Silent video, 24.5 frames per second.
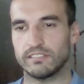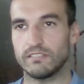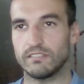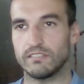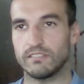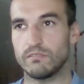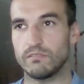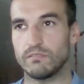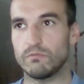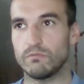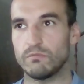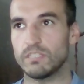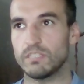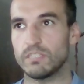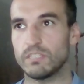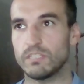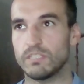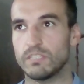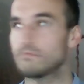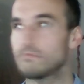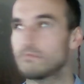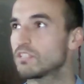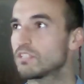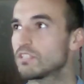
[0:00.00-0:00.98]
what
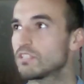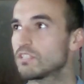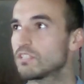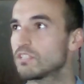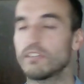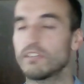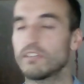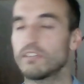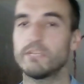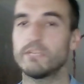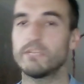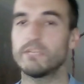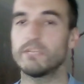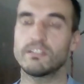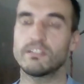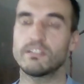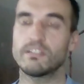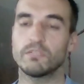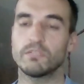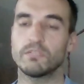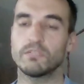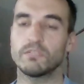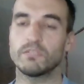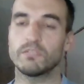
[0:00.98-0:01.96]
started me here
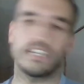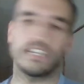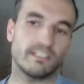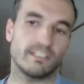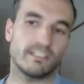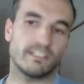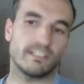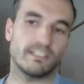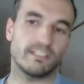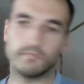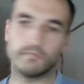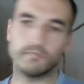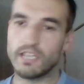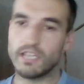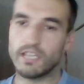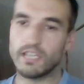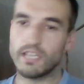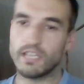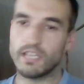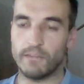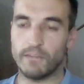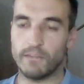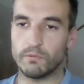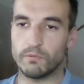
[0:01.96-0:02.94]
was like I've
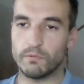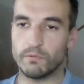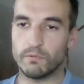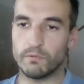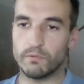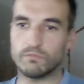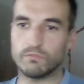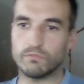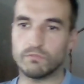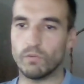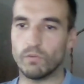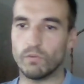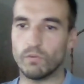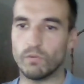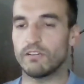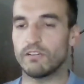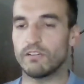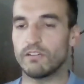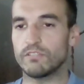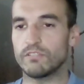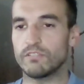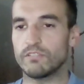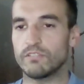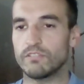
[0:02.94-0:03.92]
been working out and
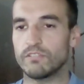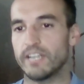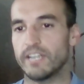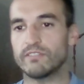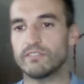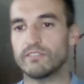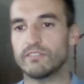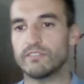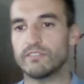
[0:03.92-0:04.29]
training for a